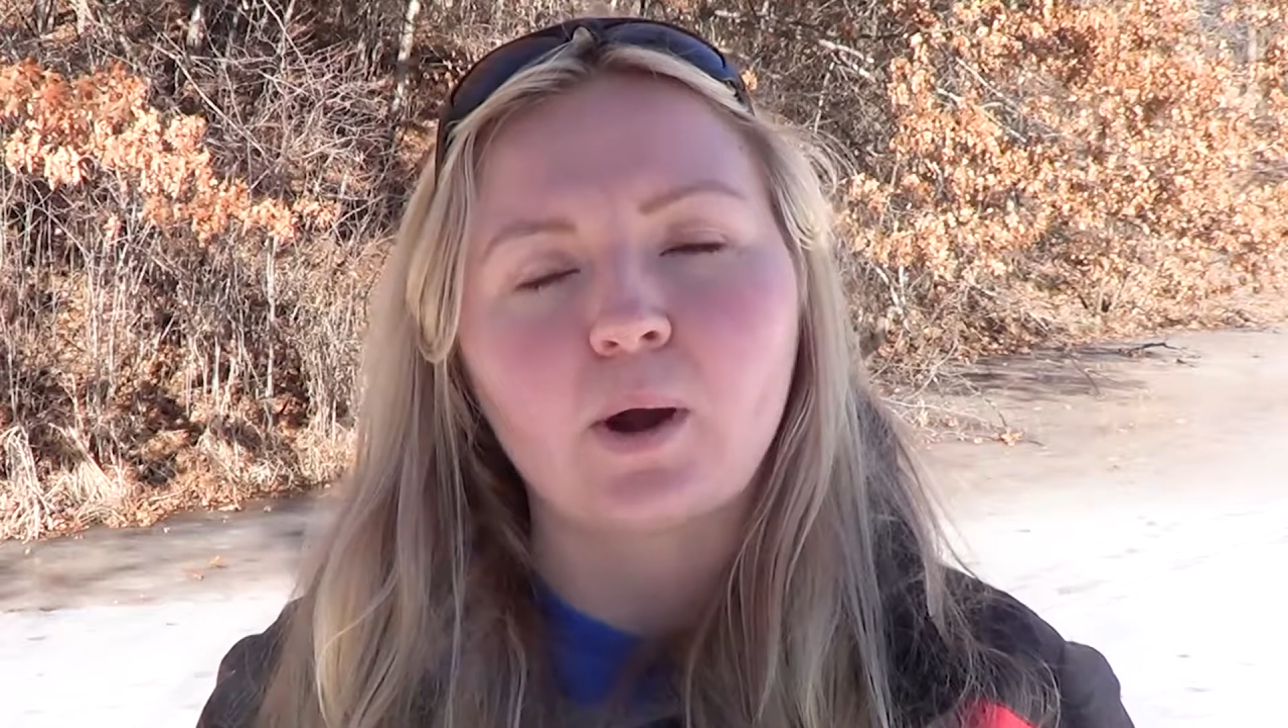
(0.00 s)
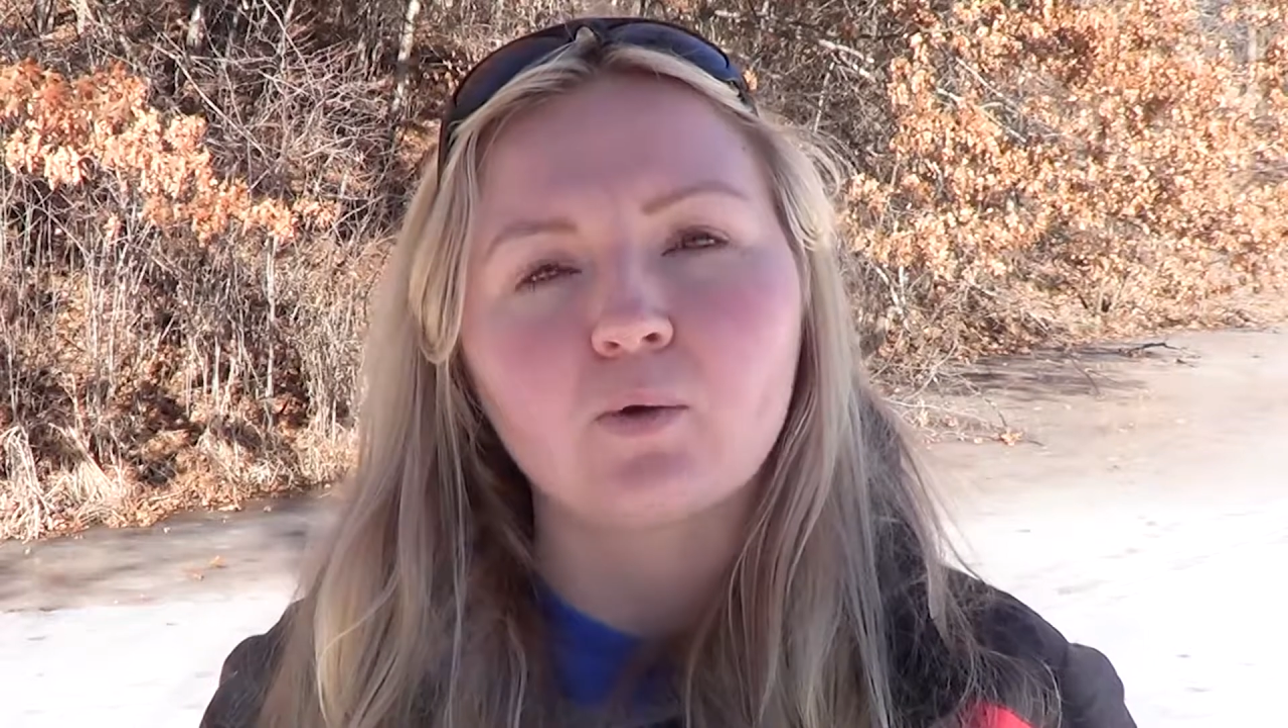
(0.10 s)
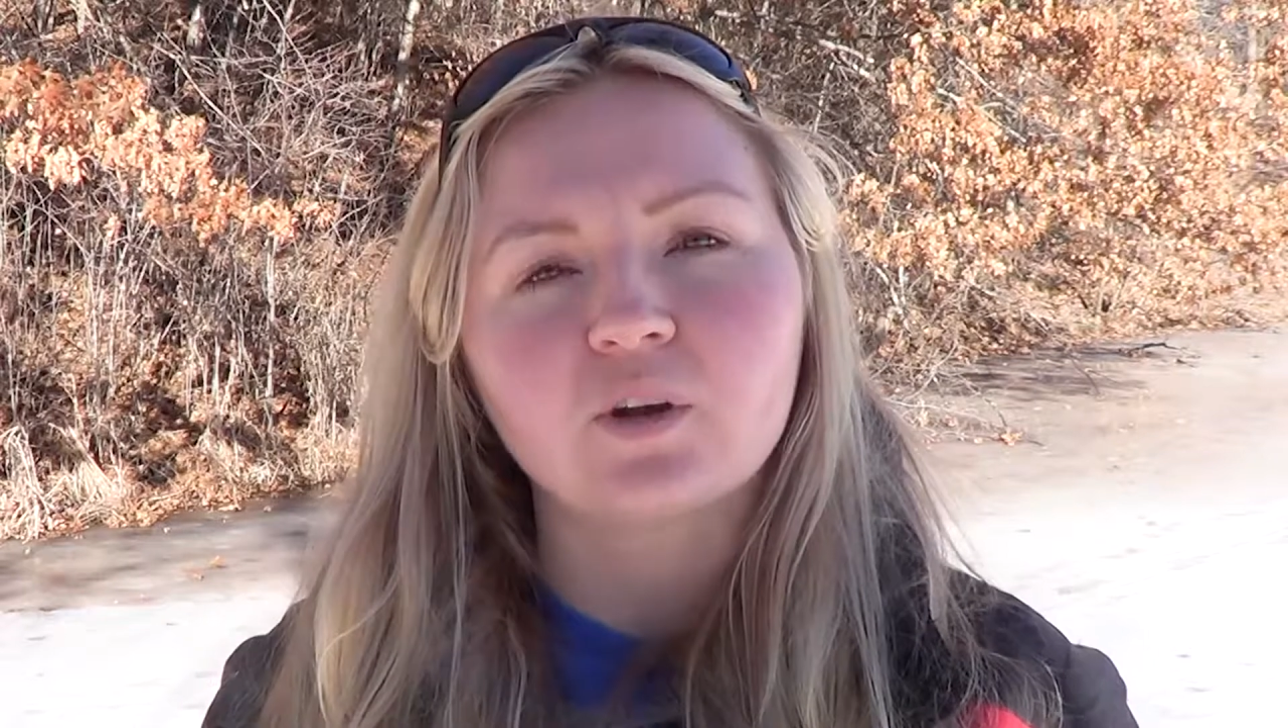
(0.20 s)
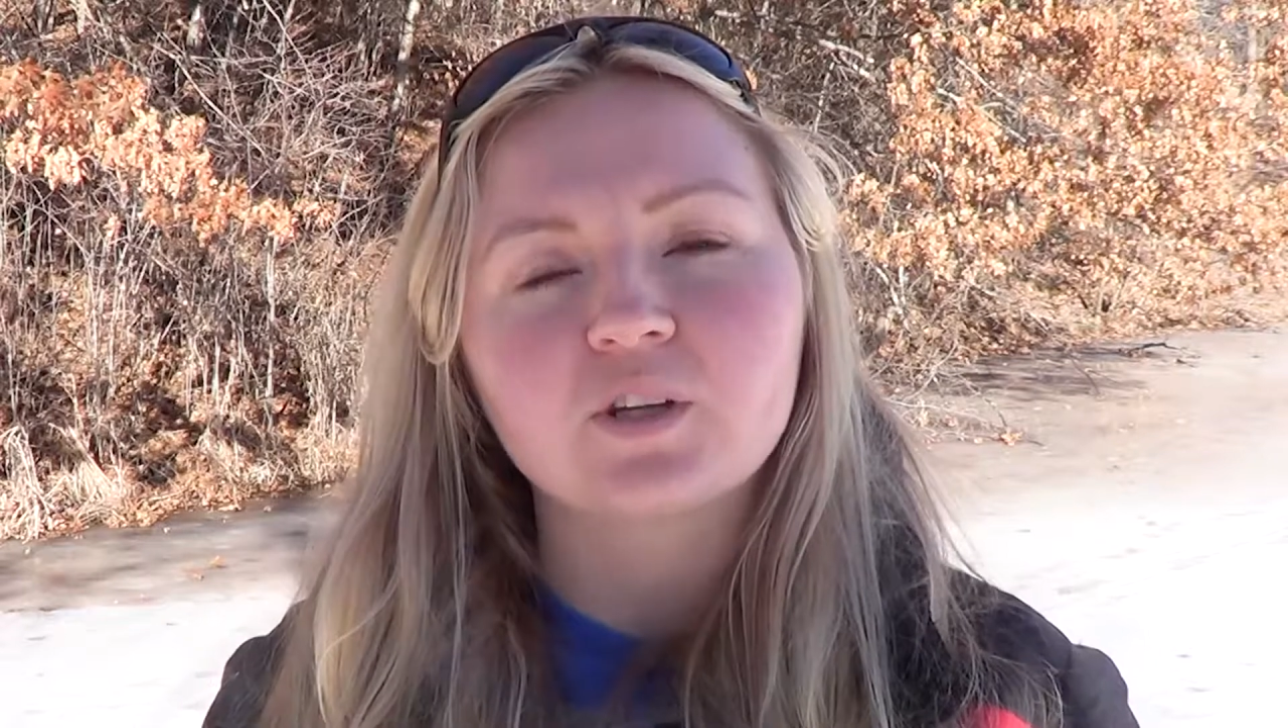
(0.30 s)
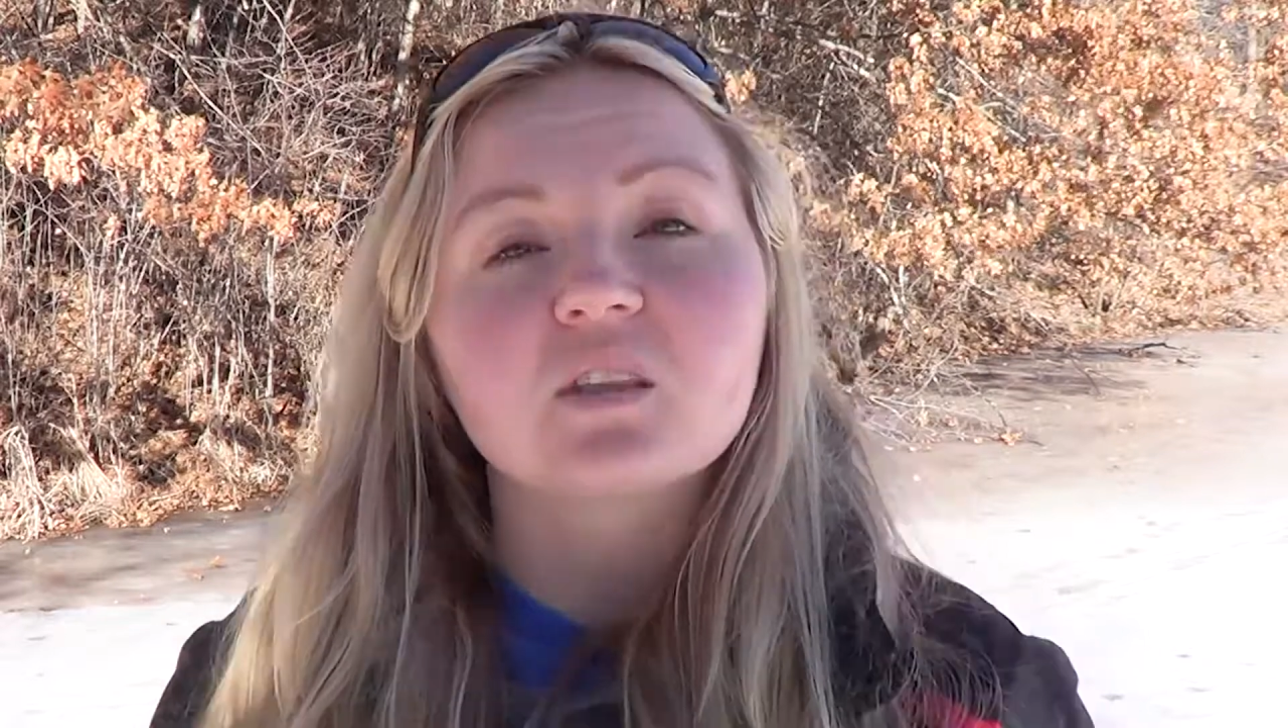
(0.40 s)

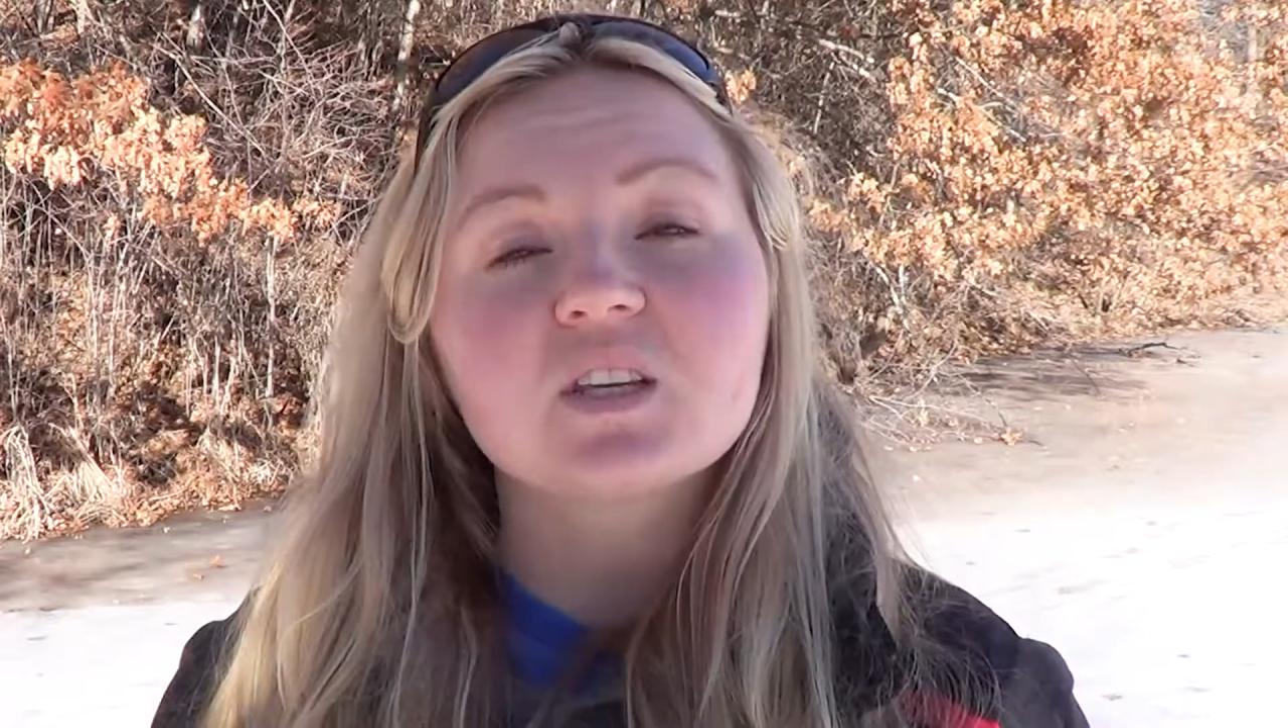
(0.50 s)
around it.